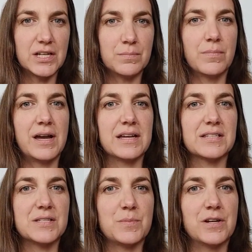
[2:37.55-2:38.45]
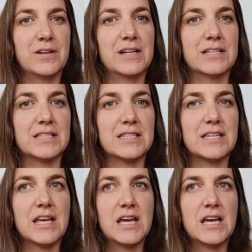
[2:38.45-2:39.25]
in my experience